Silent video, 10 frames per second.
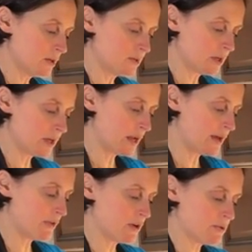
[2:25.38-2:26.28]
So we're going to
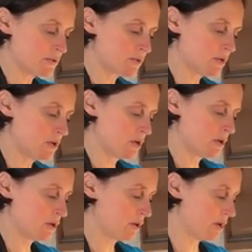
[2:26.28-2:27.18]
get those
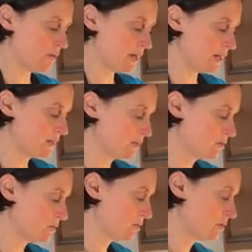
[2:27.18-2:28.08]
going.
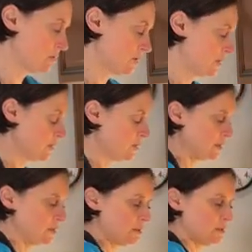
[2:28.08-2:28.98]

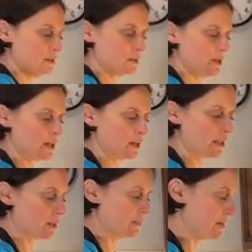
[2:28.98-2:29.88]
Looks like a
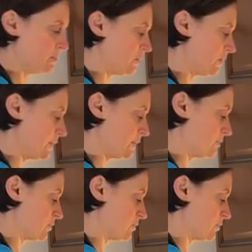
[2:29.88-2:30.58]
little bit more